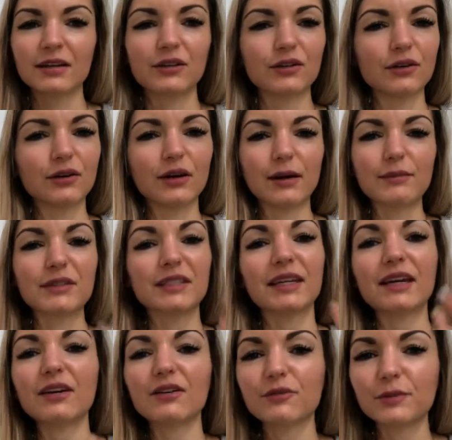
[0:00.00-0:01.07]
I'm
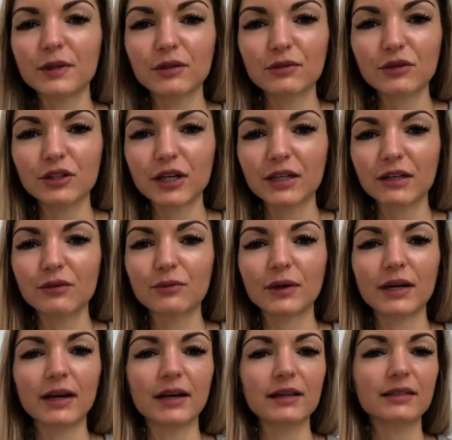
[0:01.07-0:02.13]
scared of being rejected
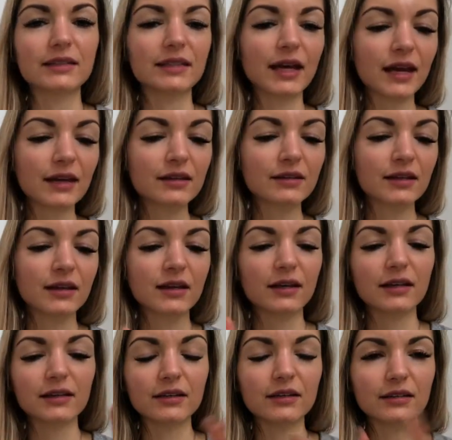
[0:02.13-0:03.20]
when I stand
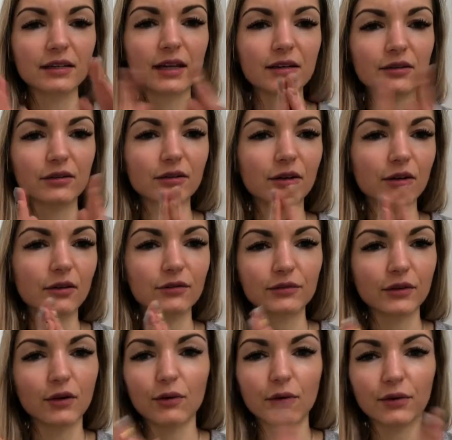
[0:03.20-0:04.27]
in the center of
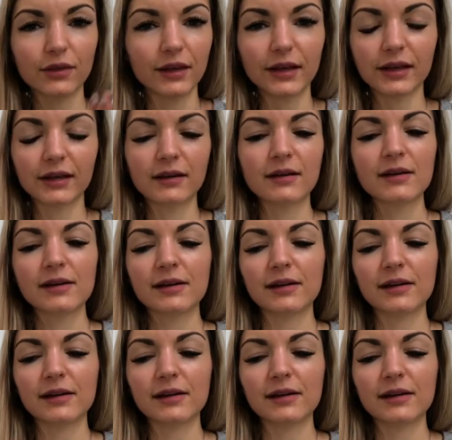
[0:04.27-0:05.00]
the whole thing.